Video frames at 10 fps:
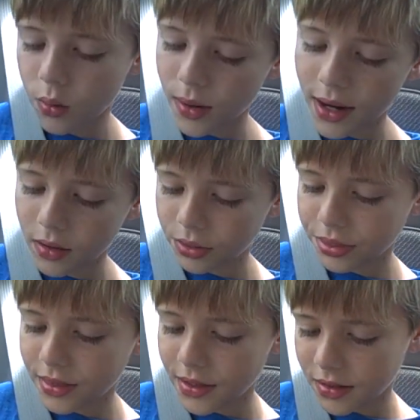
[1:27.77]
O wild.
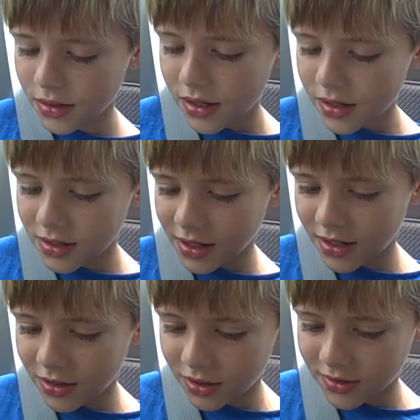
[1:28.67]

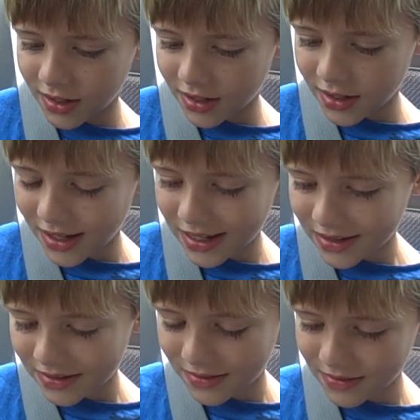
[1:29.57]
Sorry. I, I gotta
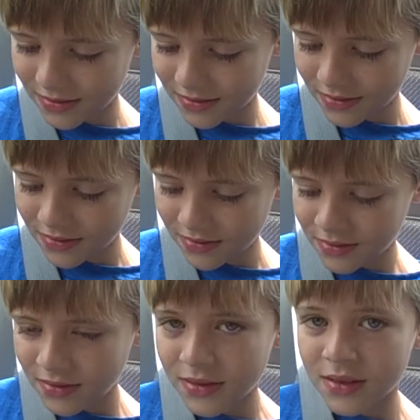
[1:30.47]
turn back around or
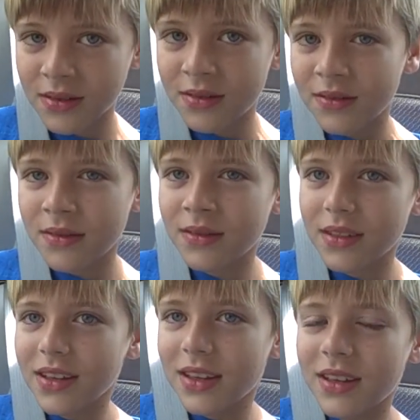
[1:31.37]
Daddy's gonna kill me.
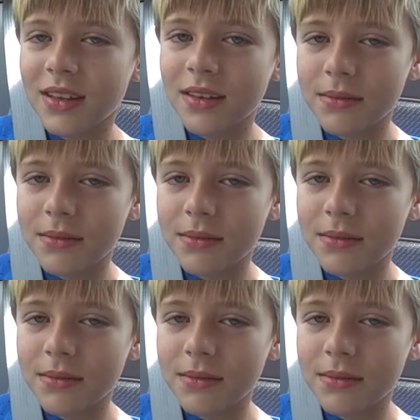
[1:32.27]
I love you.